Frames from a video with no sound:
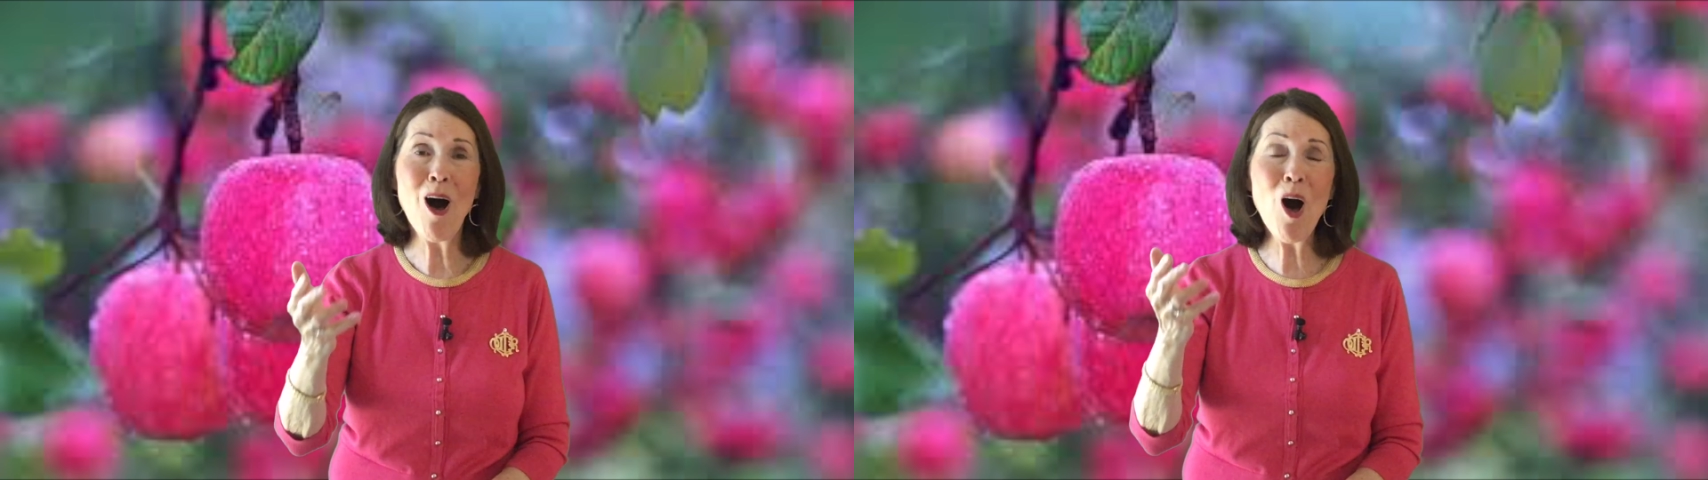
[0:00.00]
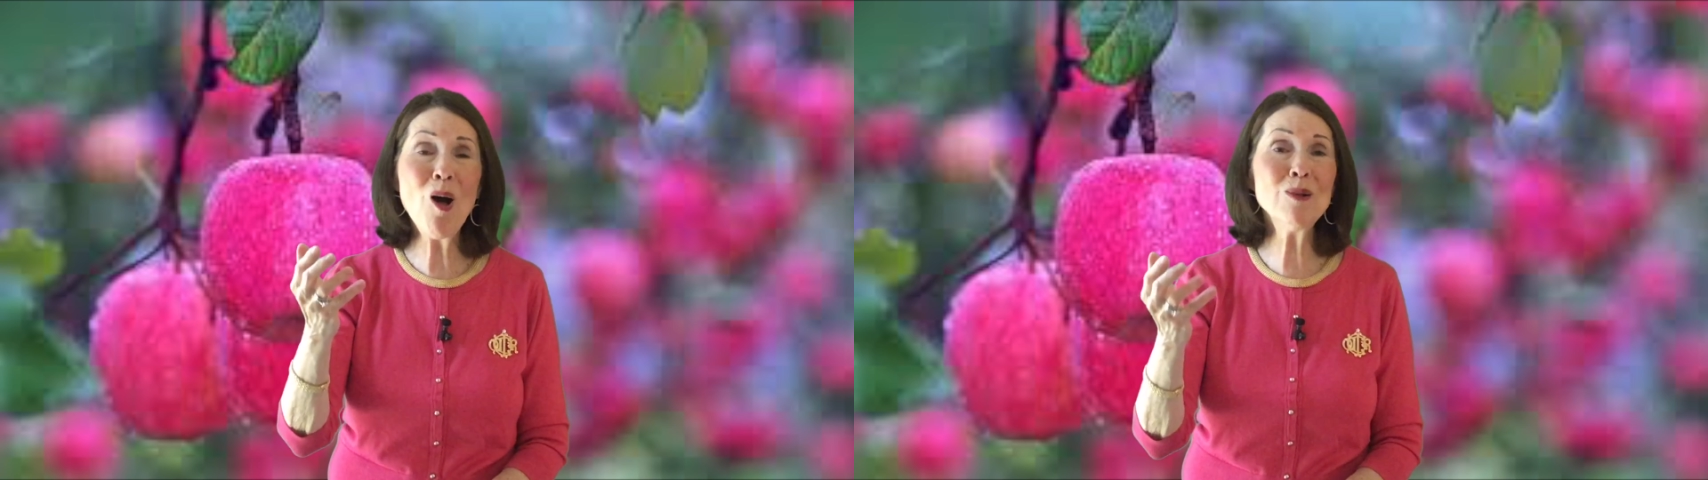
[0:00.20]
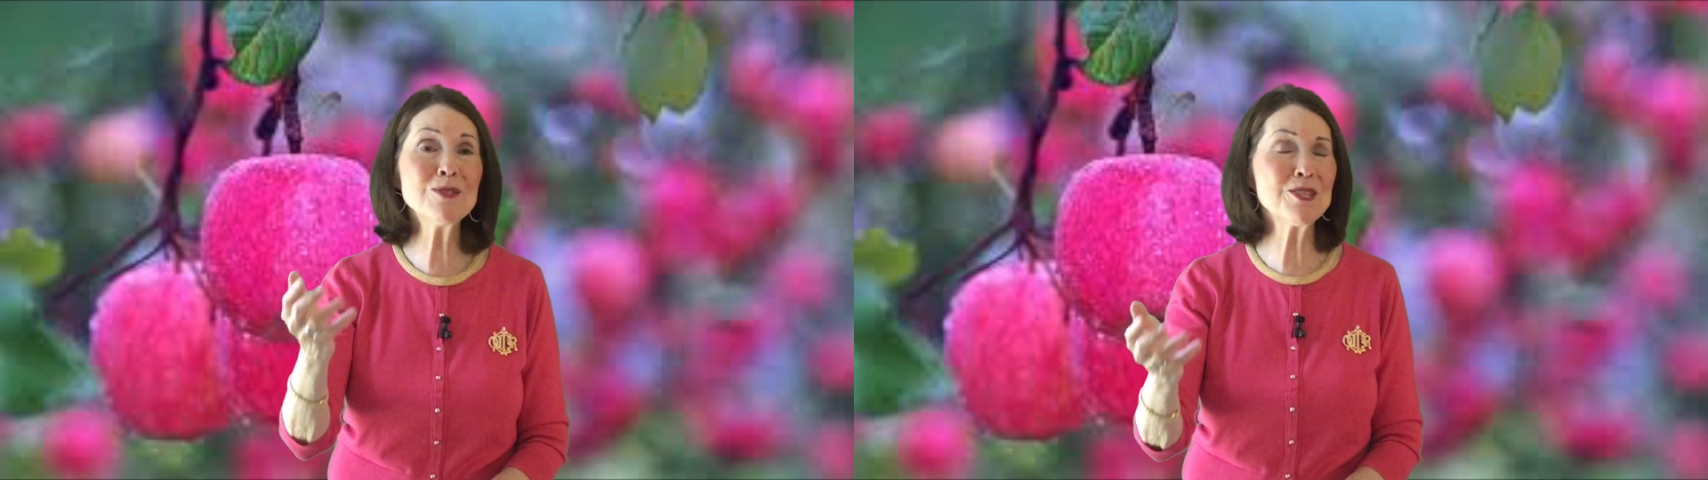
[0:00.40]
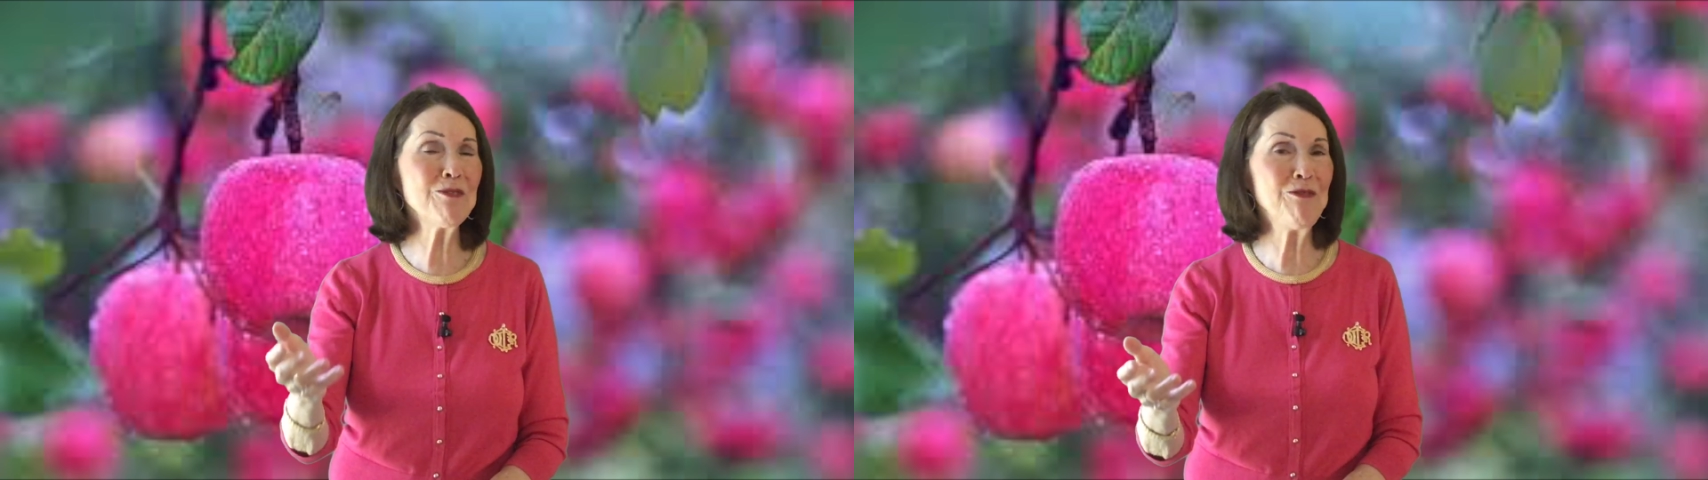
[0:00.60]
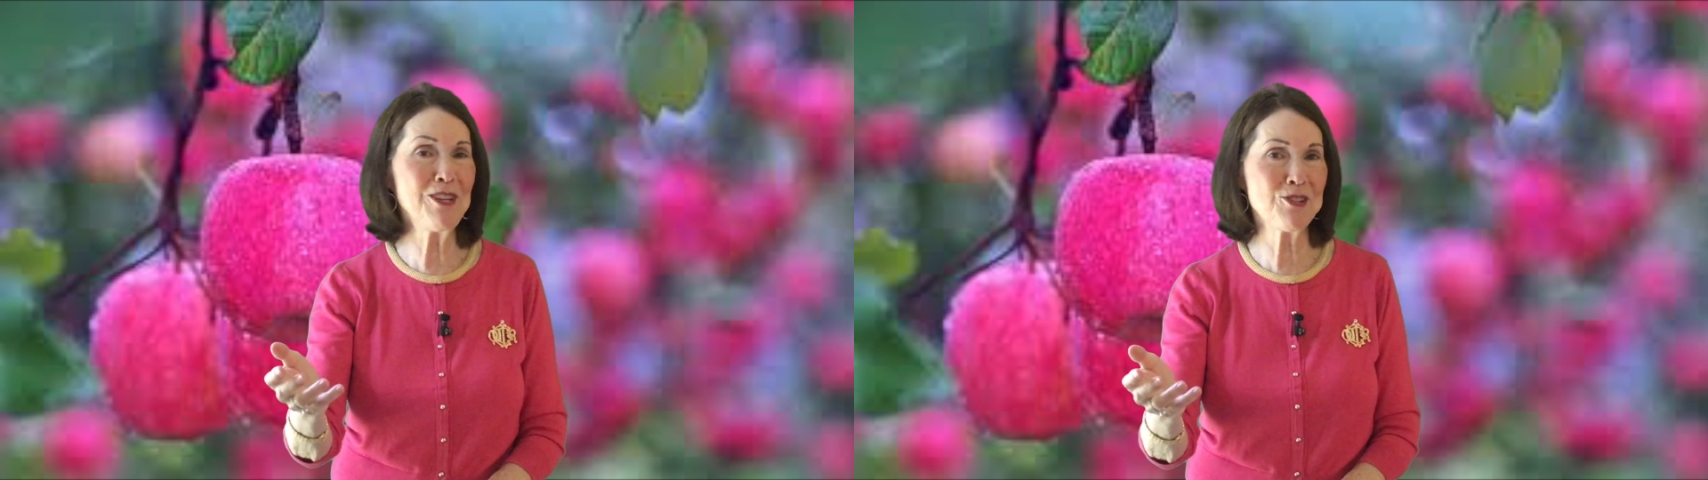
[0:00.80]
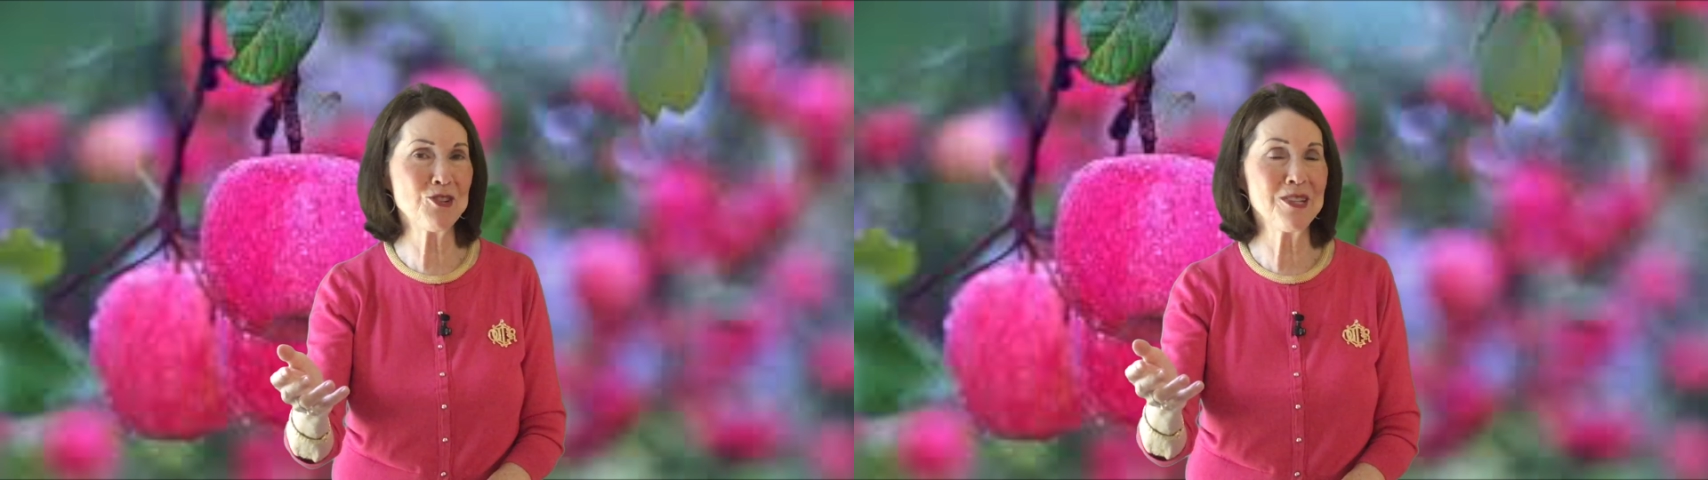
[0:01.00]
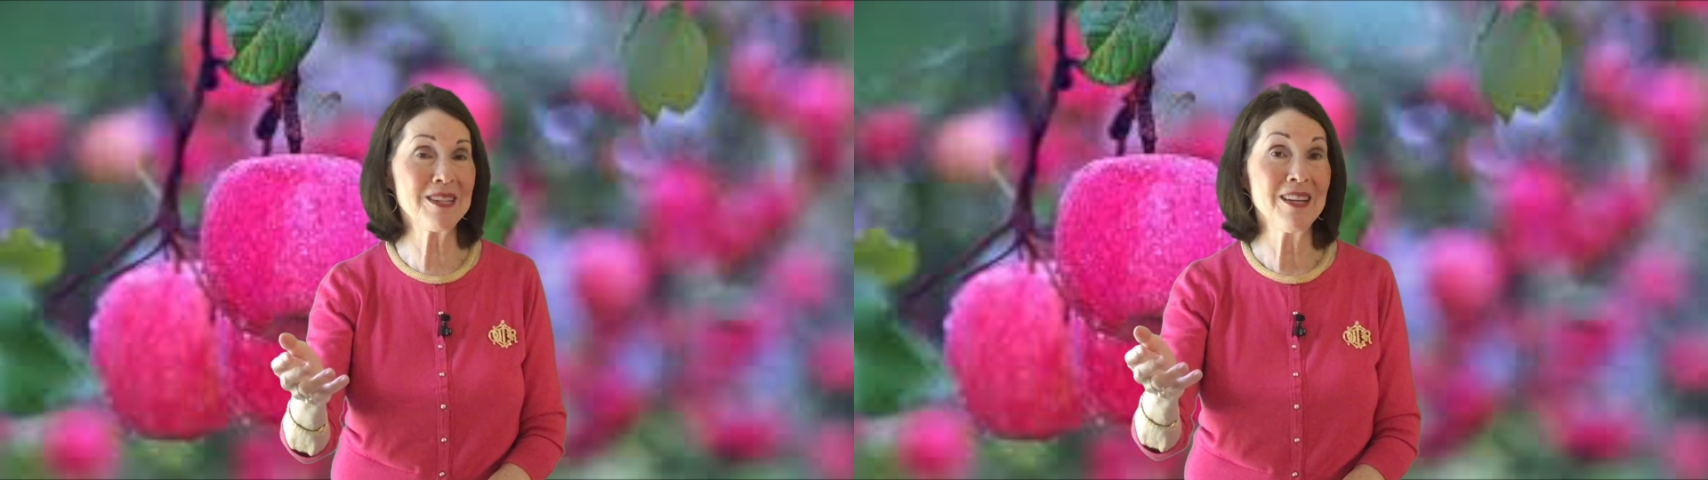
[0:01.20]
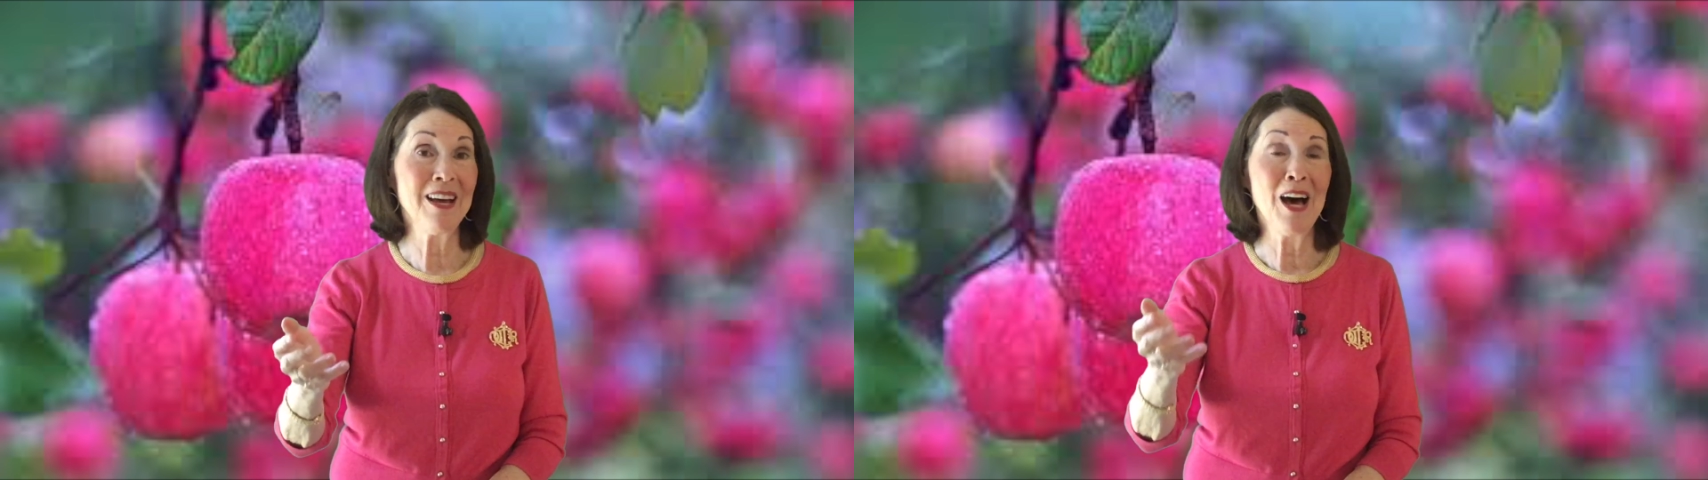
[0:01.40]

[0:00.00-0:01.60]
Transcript: all-sufficient,